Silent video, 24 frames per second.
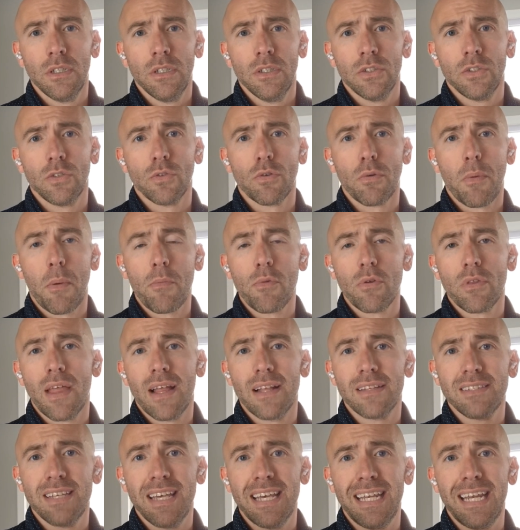So remember,
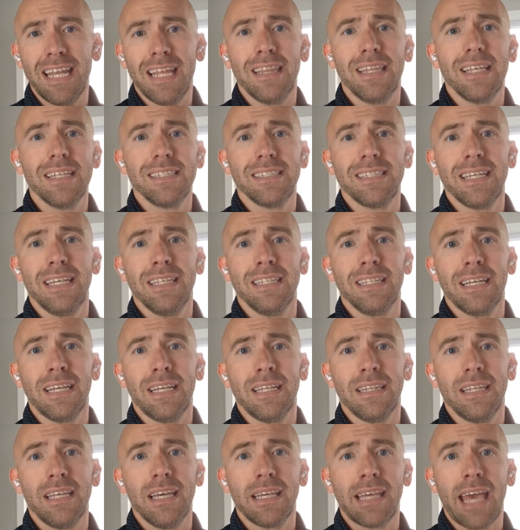that's hitting the
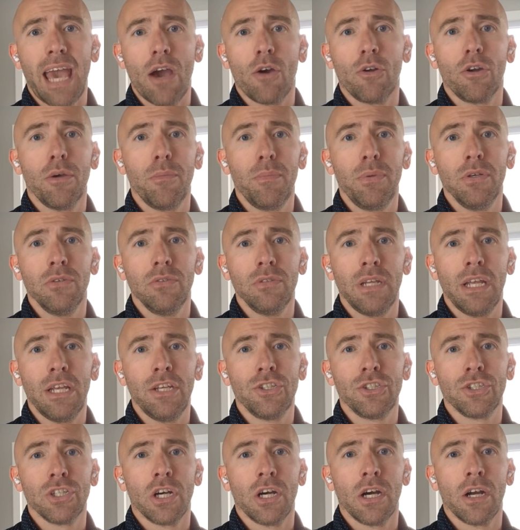ceiling, the accountability
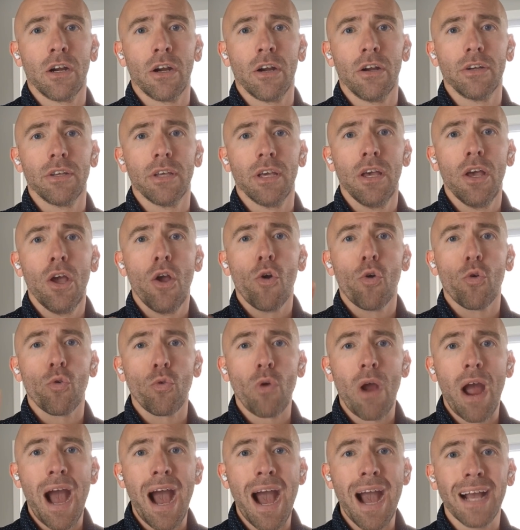chart,
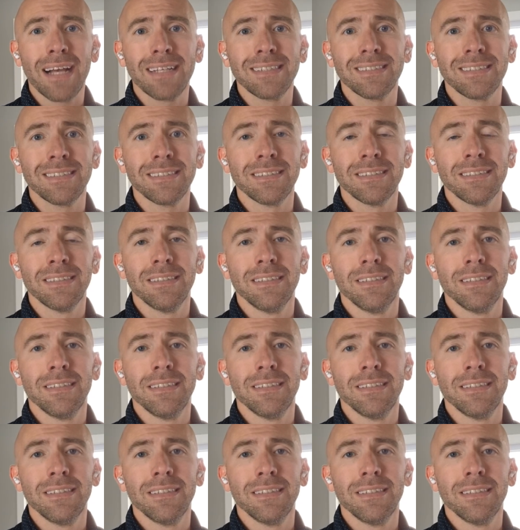rocks,